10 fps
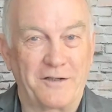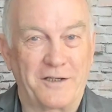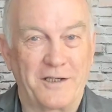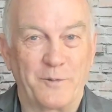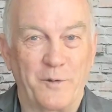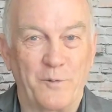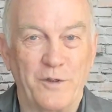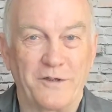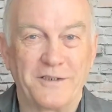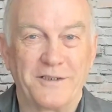outcome that we
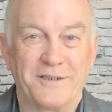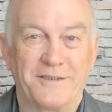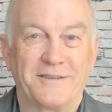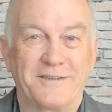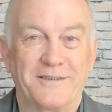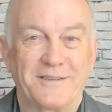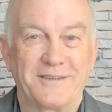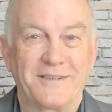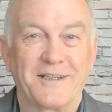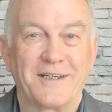want
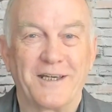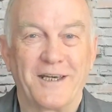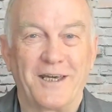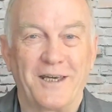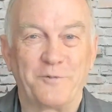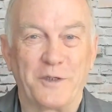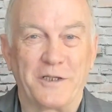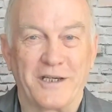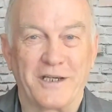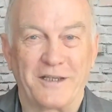if we
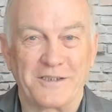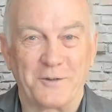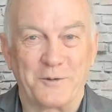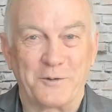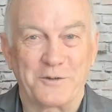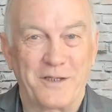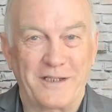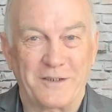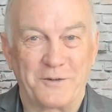take this course or that